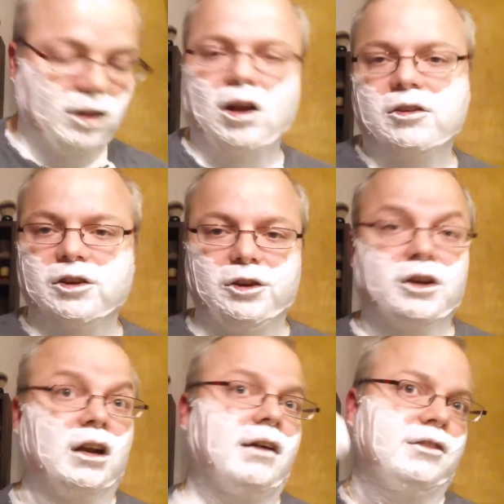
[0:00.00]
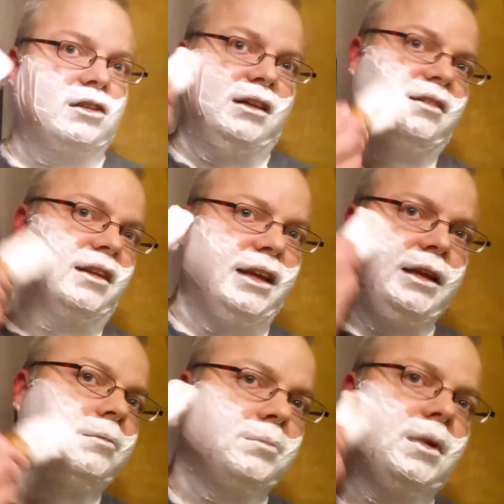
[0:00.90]
Also, you can obviously
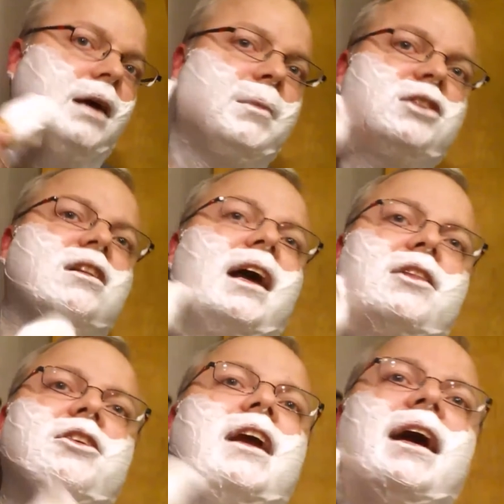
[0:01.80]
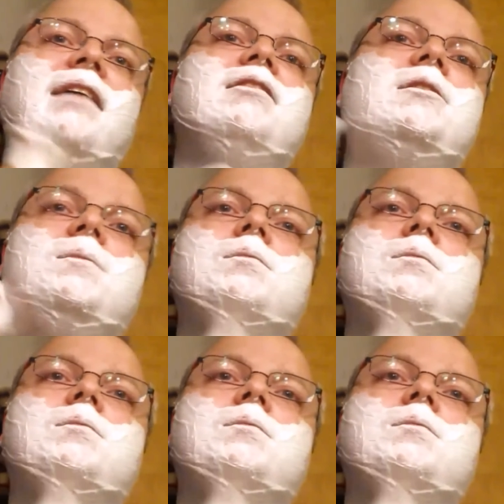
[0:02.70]
see how much lather you have.